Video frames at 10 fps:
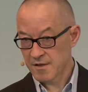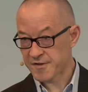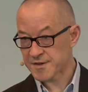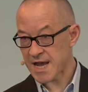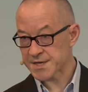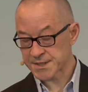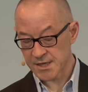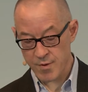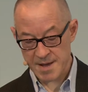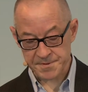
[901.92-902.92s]

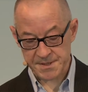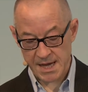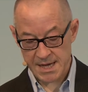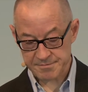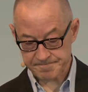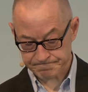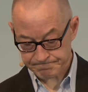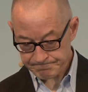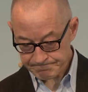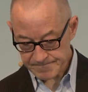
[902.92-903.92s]
fantastic website
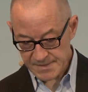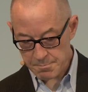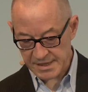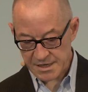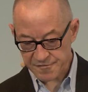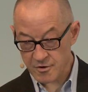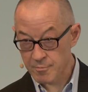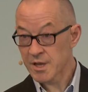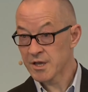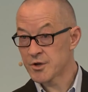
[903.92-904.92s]

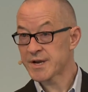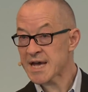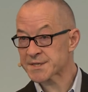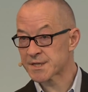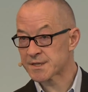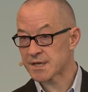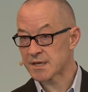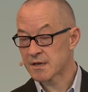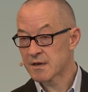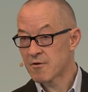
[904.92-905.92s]
platform
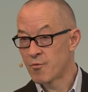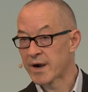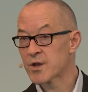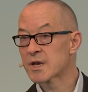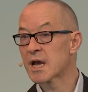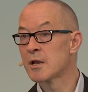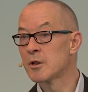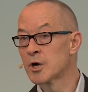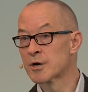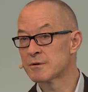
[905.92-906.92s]
Udacity, where you
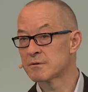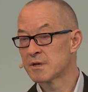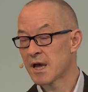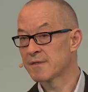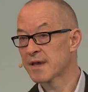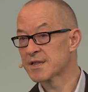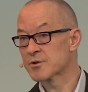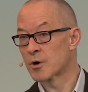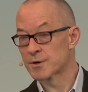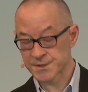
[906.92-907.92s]
can learn and get
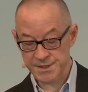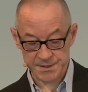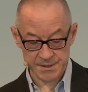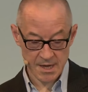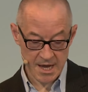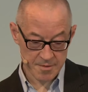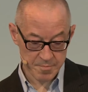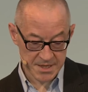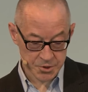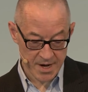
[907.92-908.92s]
courses and
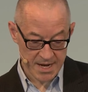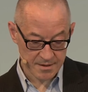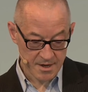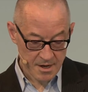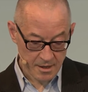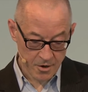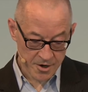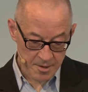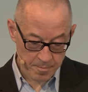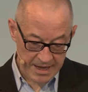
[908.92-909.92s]
be trained. A
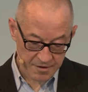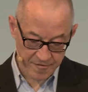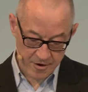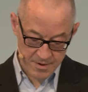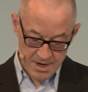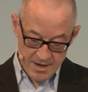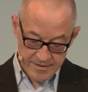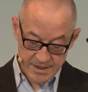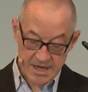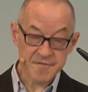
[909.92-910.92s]
learning platform
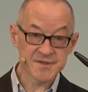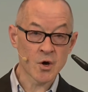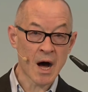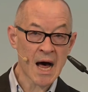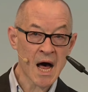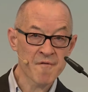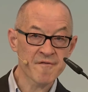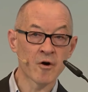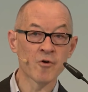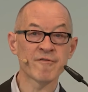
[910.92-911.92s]
that gives you
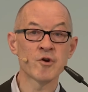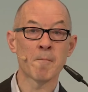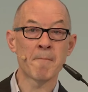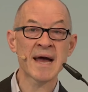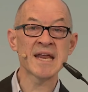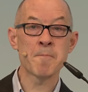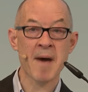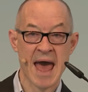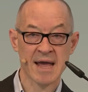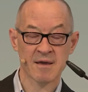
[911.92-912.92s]
half of your money
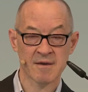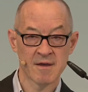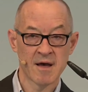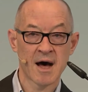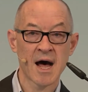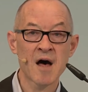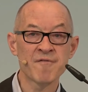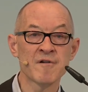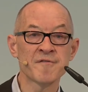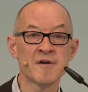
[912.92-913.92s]
back,
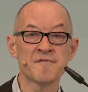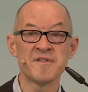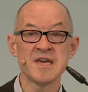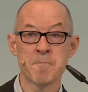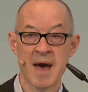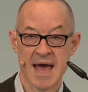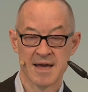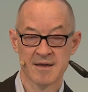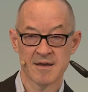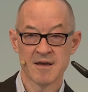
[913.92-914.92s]
half of your fee
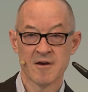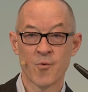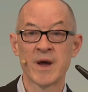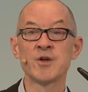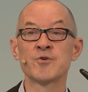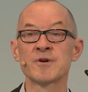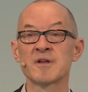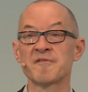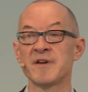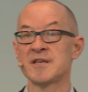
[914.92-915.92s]
back, when you do
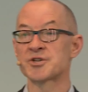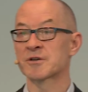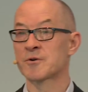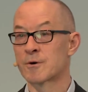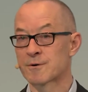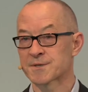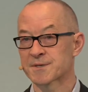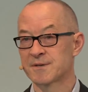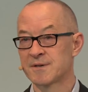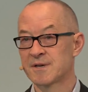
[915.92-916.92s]
not finish the
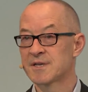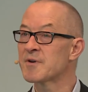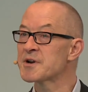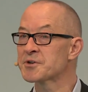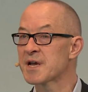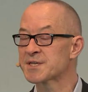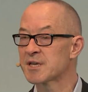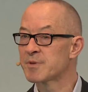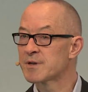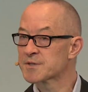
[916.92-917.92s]
course. It's very
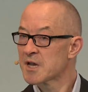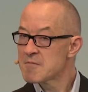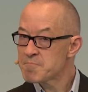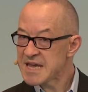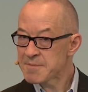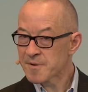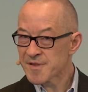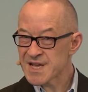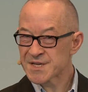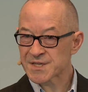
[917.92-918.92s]
interesting because people
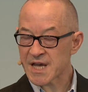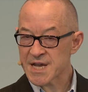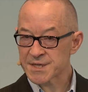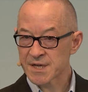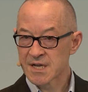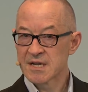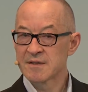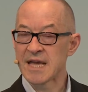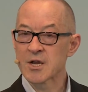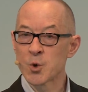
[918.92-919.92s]
these days,
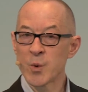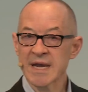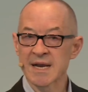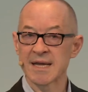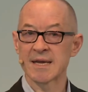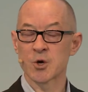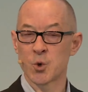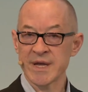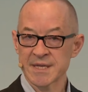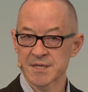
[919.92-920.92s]
they quickly
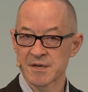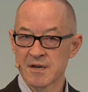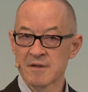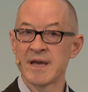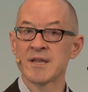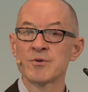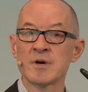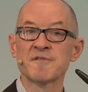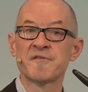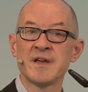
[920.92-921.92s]
quit, they do
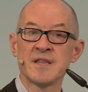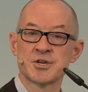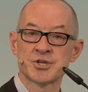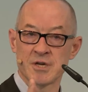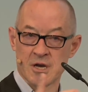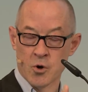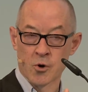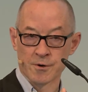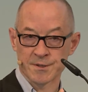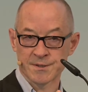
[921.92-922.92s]
not finish a
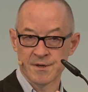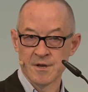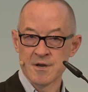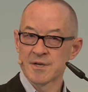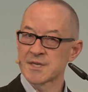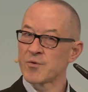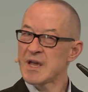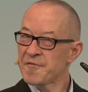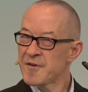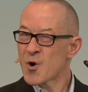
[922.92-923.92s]
course. So
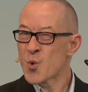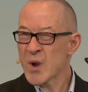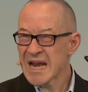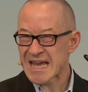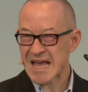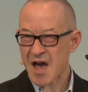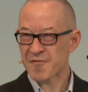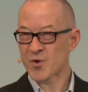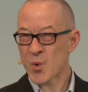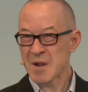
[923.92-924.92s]
if you are willing,
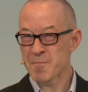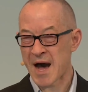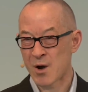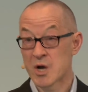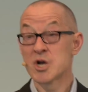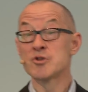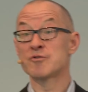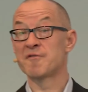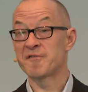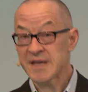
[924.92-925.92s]
have the willpower
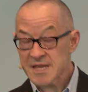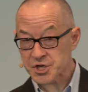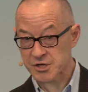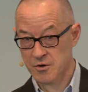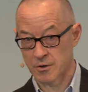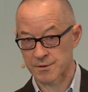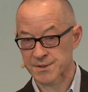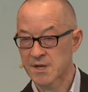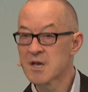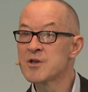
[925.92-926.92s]
to finish the
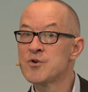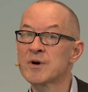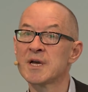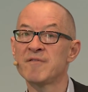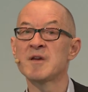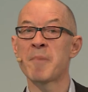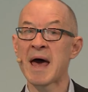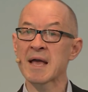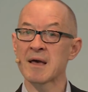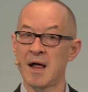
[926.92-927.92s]
course, you are giving
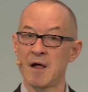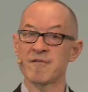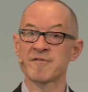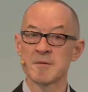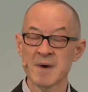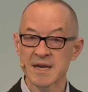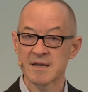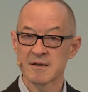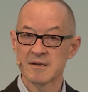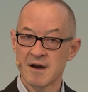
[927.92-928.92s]
back half of the
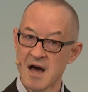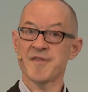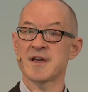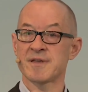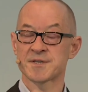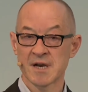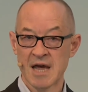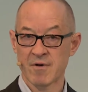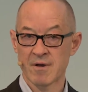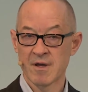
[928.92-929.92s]
money. I think that's
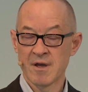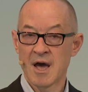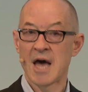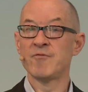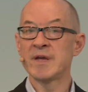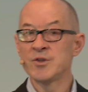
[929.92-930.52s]
clever. And